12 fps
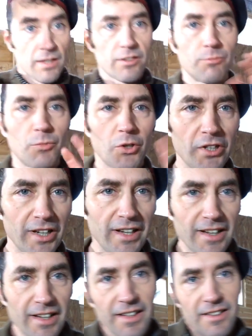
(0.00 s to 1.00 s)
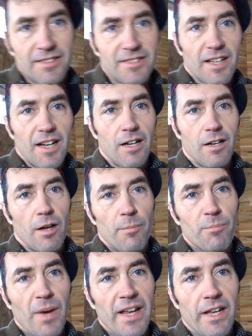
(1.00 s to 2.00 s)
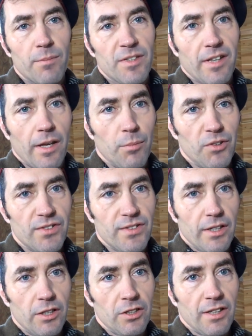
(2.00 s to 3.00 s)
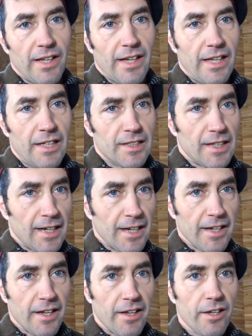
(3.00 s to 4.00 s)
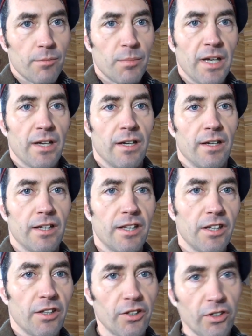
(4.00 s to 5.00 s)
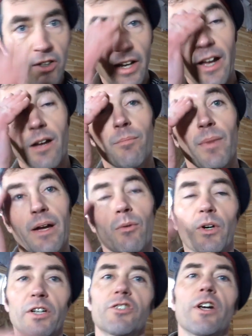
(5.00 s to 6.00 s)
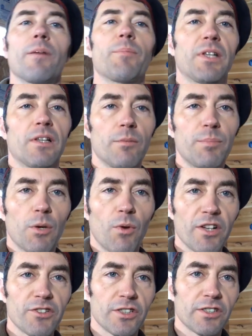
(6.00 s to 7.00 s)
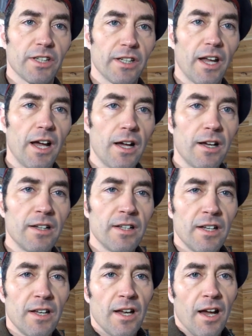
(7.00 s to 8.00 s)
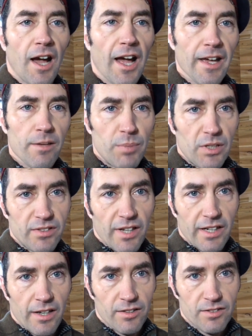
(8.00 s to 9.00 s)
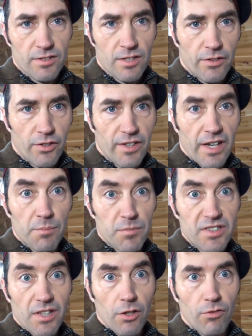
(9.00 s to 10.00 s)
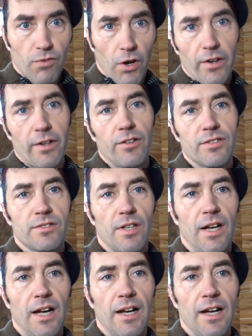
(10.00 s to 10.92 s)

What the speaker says: Good morning, guys. My name is Abel Zyl, and I am here at my workshop in Olympia, Washington. I build tiny houses under the name Zyl Vardos.